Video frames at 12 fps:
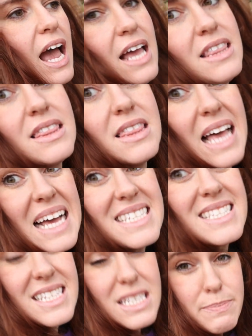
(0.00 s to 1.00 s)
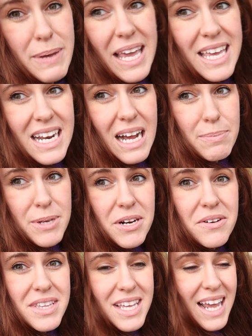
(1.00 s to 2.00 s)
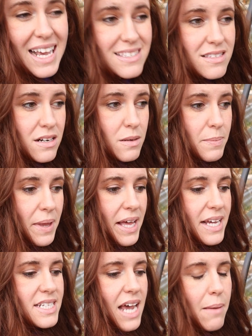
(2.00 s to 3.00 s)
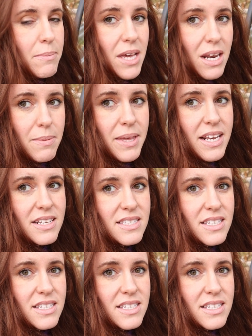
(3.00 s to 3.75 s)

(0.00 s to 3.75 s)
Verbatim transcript: unless these pick it up here the next little bit, I'm gonna be in a